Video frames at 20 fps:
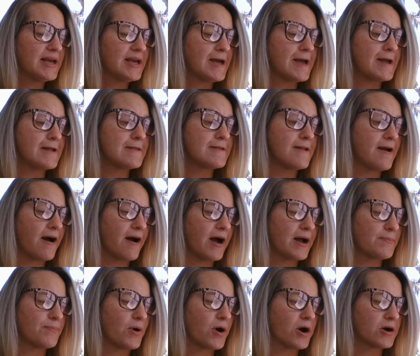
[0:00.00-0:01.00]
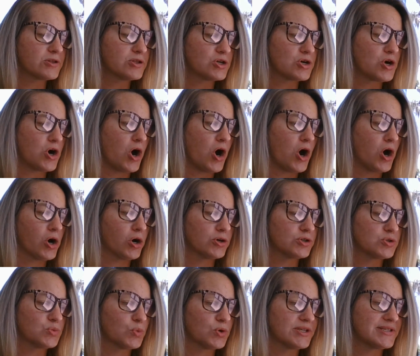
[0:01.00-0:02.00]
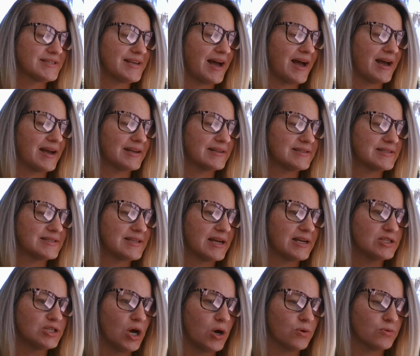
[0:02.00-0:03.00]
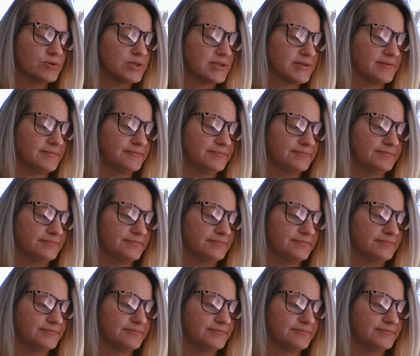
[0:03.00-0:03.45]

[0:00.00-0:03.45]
and not park their cars where signs say don't.'"